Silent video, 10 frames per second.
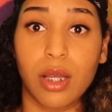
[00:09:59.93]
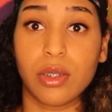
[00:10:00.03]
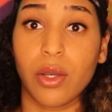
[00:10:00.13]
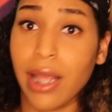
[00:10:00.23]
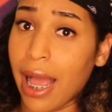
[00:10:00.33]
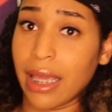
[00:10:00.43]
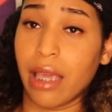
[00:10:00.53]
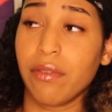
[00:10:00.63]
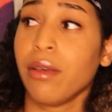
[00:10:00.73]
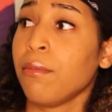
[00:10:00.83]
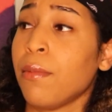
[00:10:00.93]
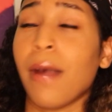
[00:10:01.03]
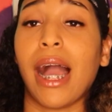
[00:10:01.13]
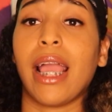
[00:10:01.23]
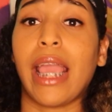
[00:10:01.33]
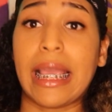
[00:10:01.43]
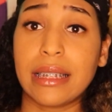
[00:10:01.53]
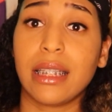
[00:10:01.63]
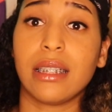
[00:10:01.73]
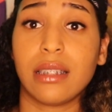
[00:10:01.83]
So yeah, I gave him my
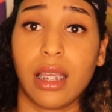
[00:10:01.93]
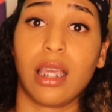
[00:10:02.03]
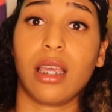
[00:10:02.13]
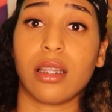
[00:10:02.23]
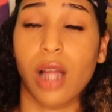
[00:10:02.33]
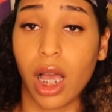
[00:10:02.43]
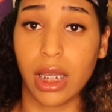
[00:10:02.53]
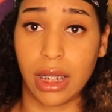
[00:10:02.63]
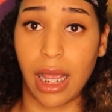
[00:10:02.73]
AT&T login